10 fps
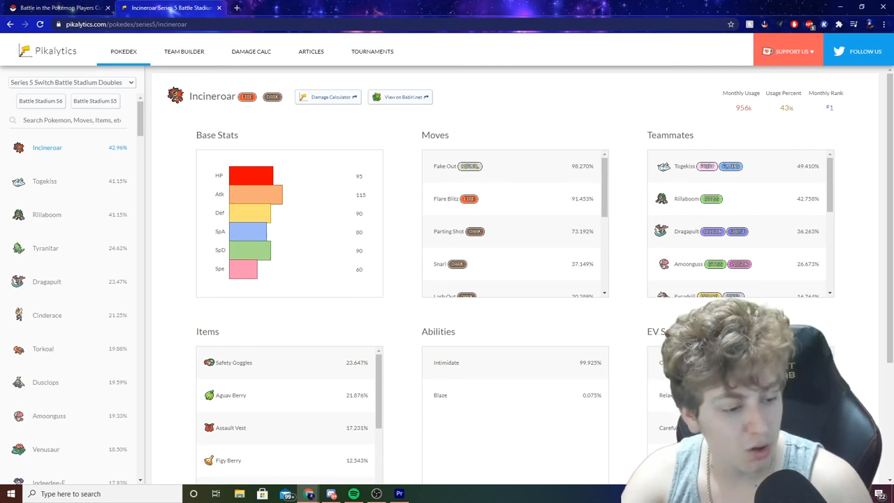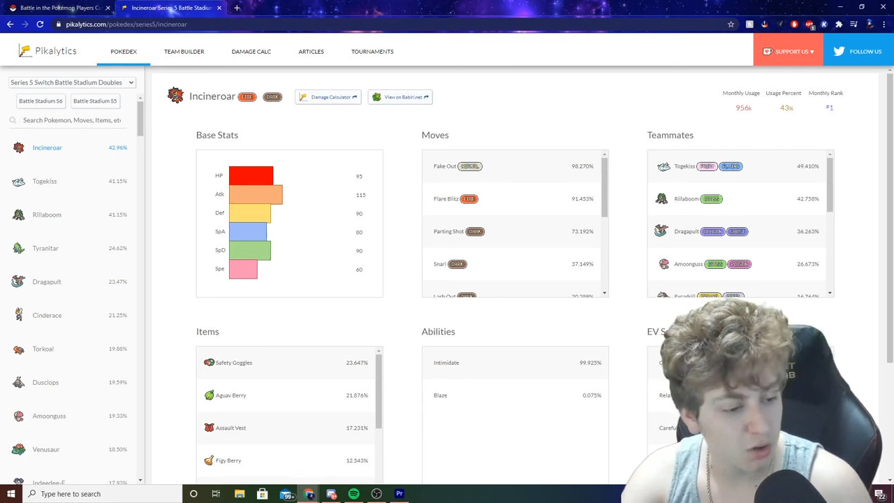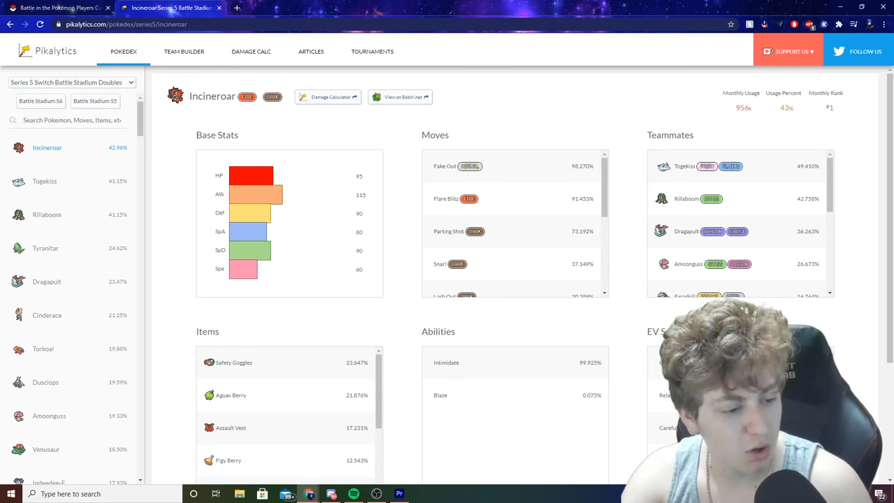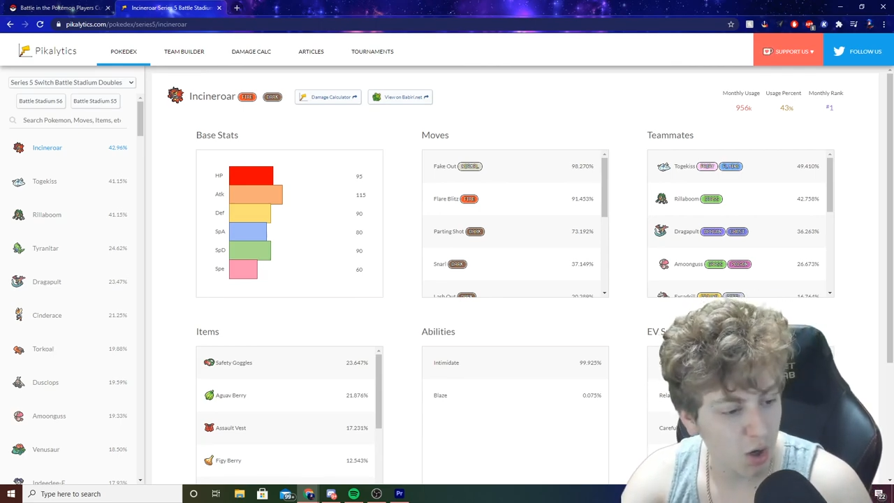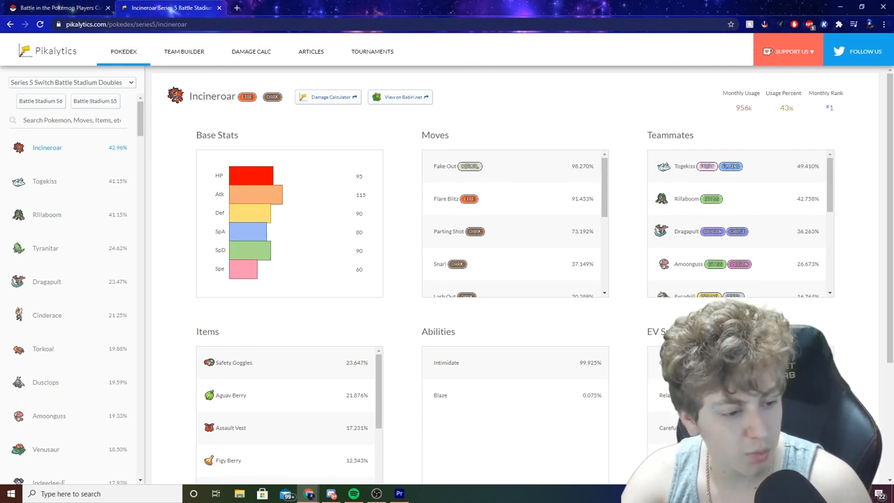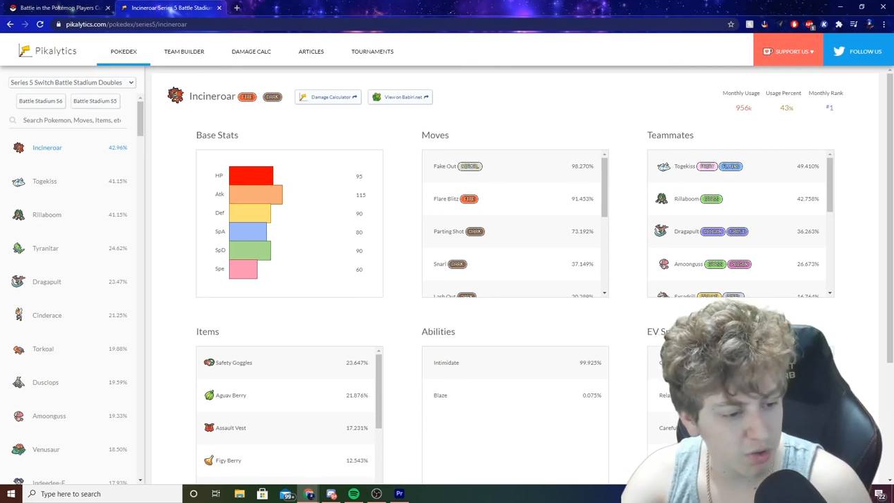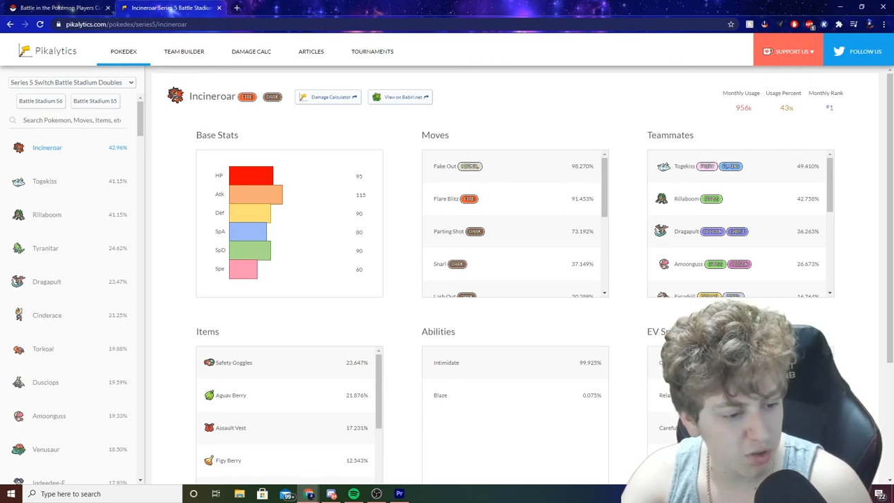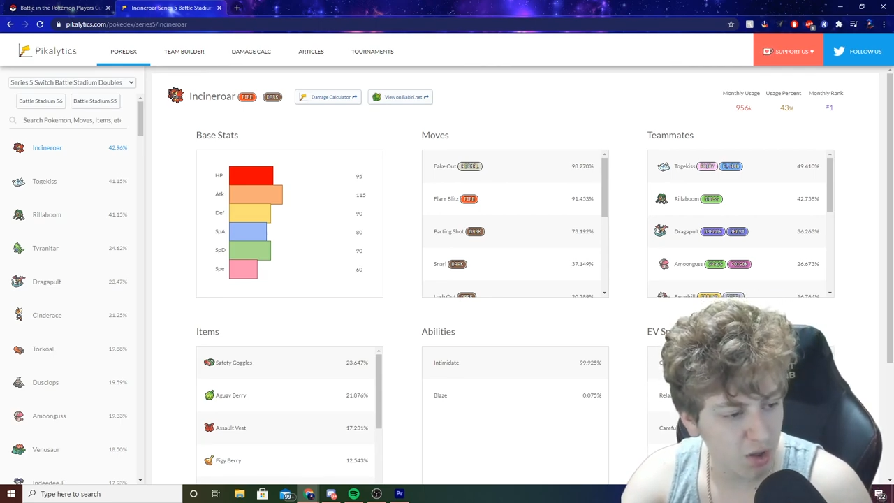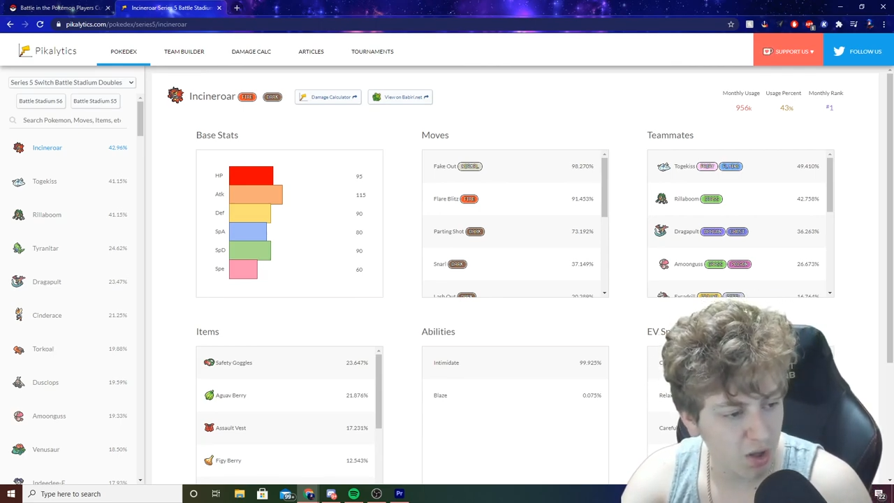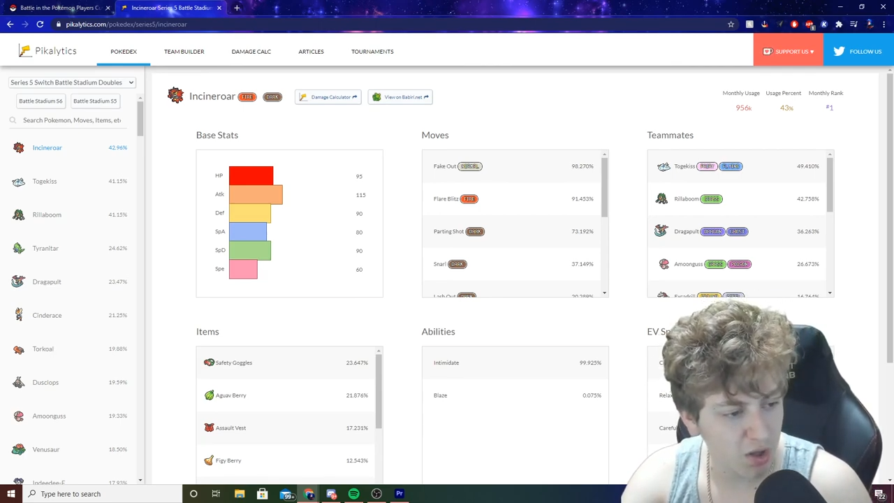comment,
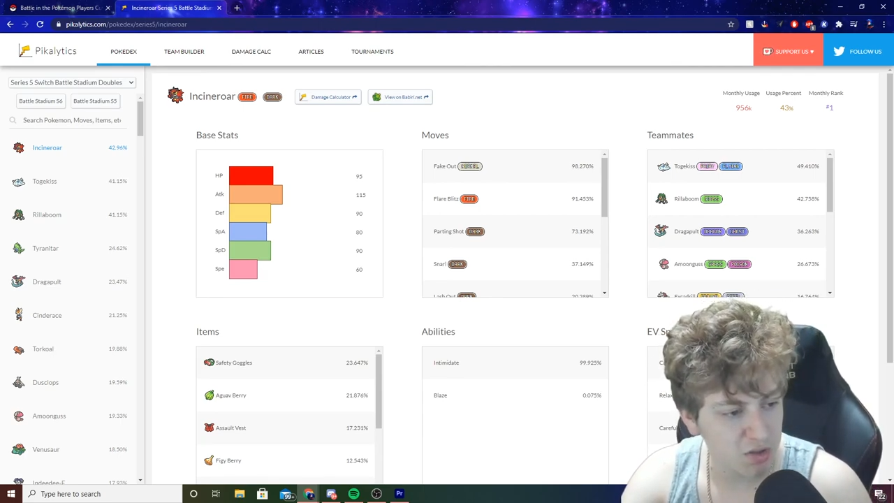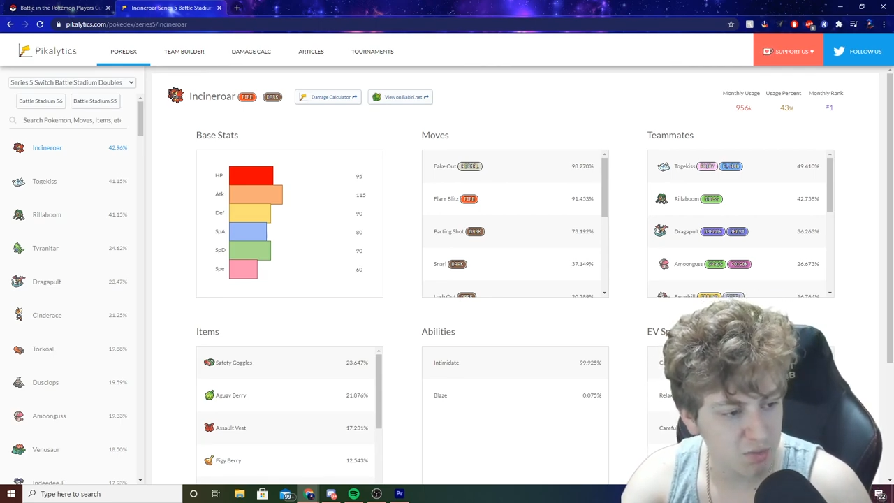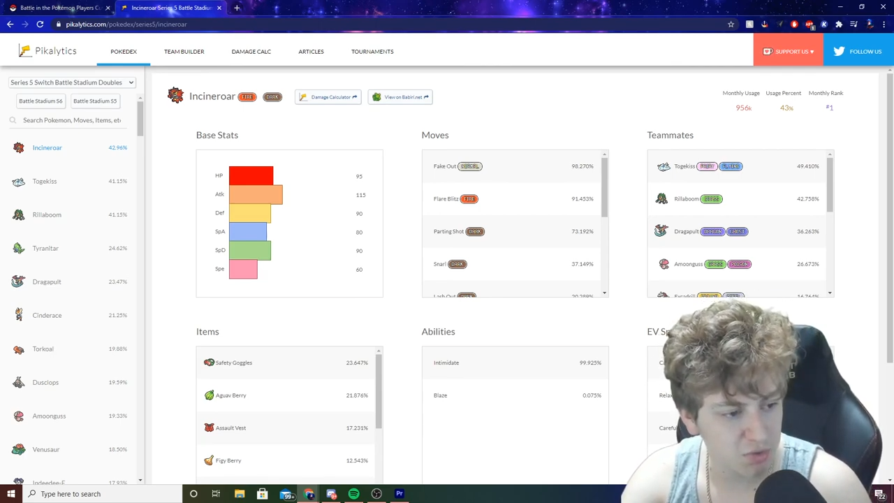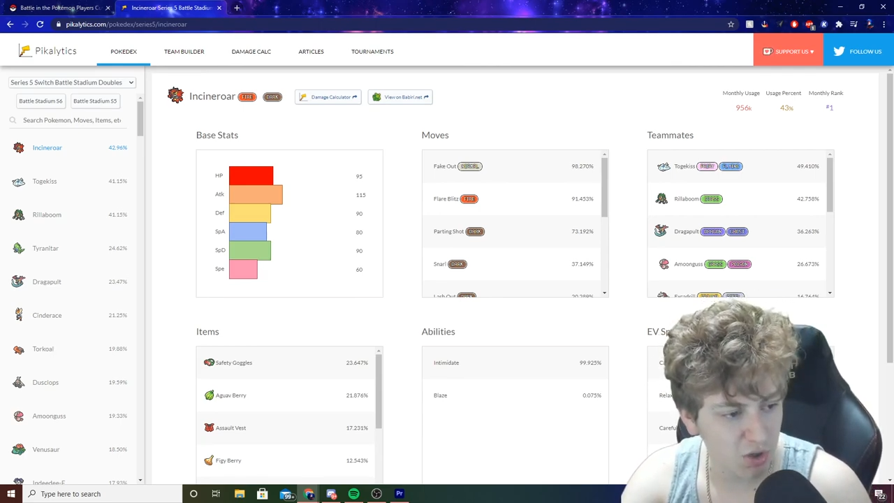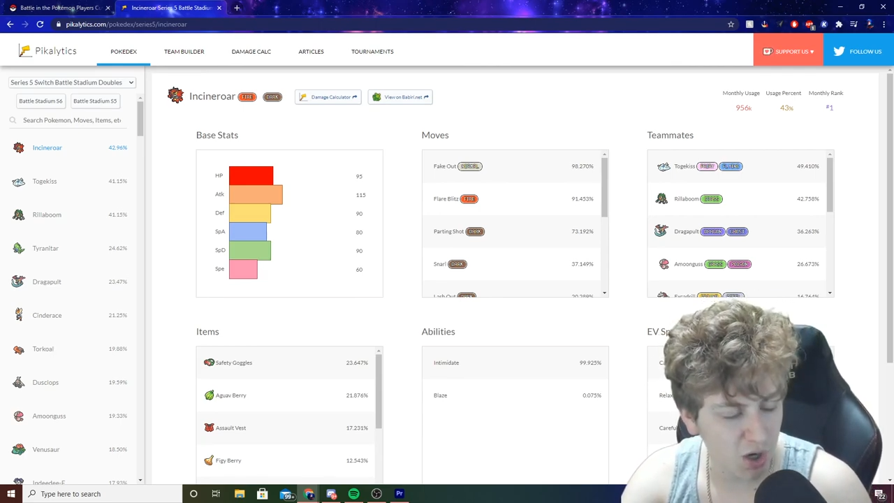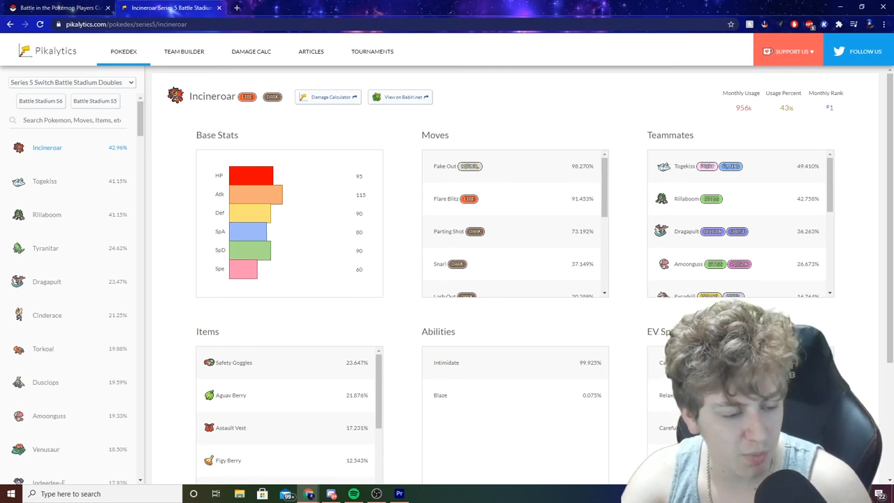and subscribe.